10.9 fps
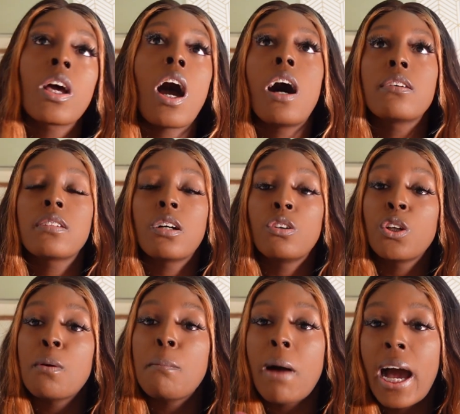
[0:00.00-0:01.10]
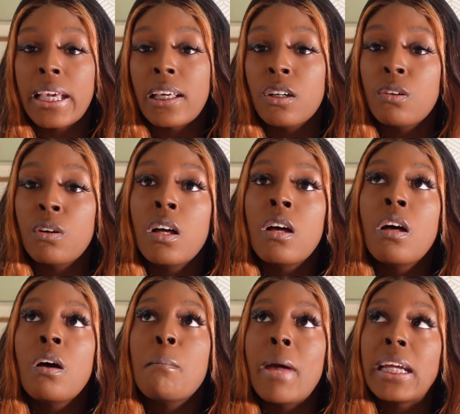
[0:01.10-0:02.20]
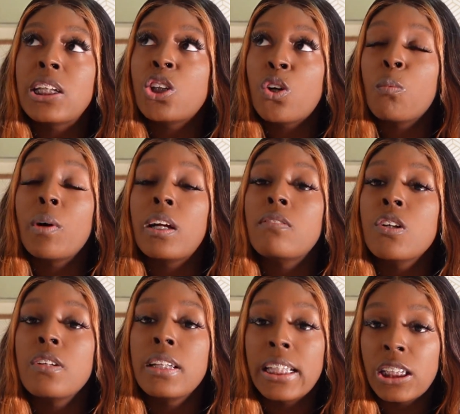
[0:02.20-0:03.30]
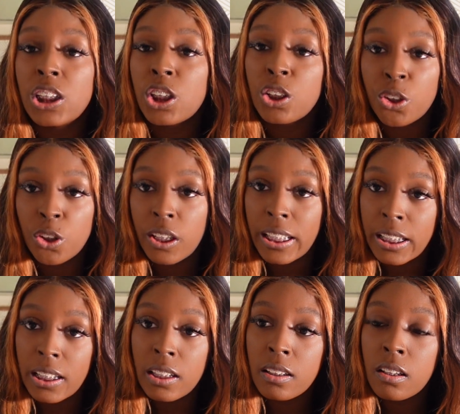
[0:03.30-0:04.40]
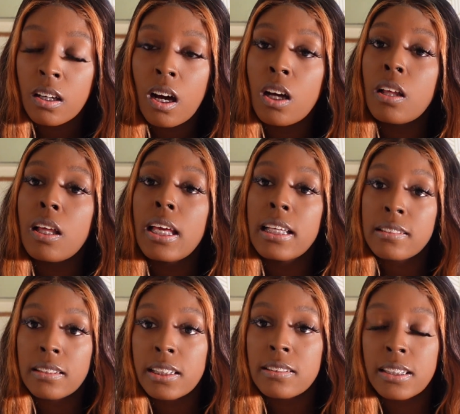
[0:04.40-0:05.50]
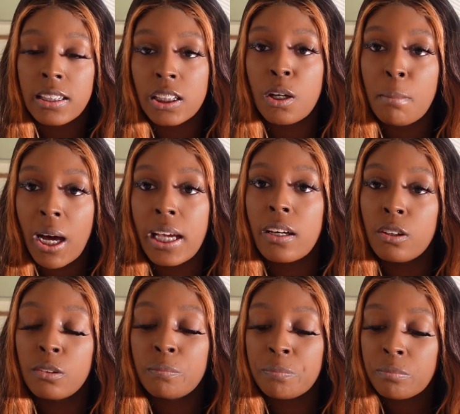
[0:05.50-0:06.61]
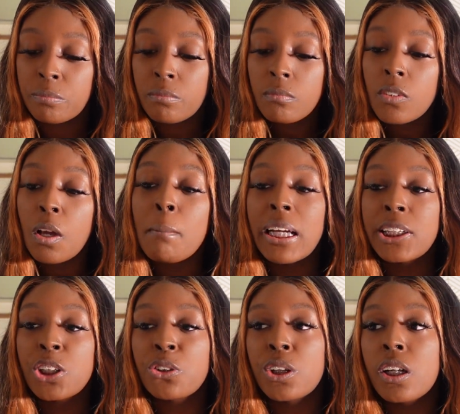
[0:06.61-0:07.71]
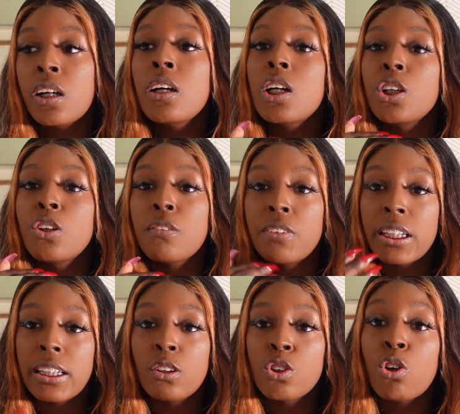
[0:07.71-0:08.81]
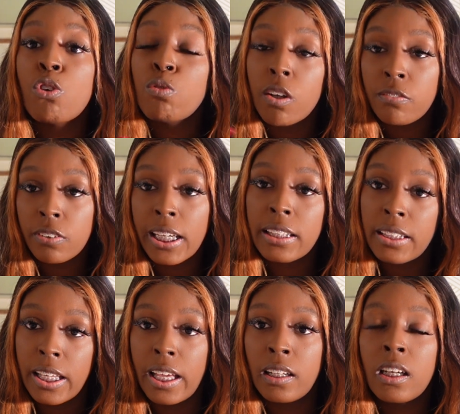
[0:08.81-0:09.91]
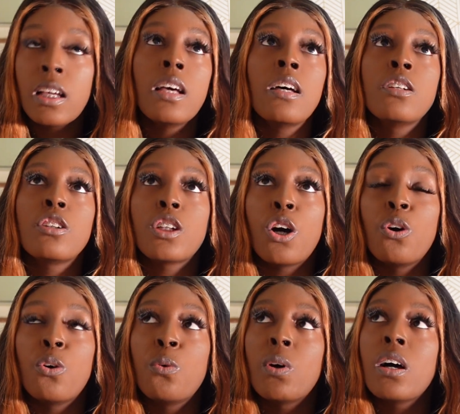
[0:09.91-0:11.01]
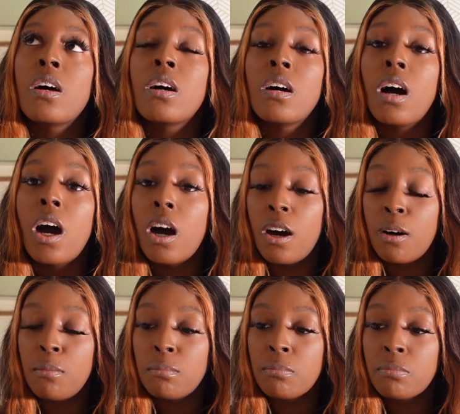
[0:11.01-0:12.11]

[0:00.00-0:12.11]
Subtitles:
Also, your bio. Make sure whatever niche you're in, it's listed in your bio. Make sure your videos reflect that. So, I'm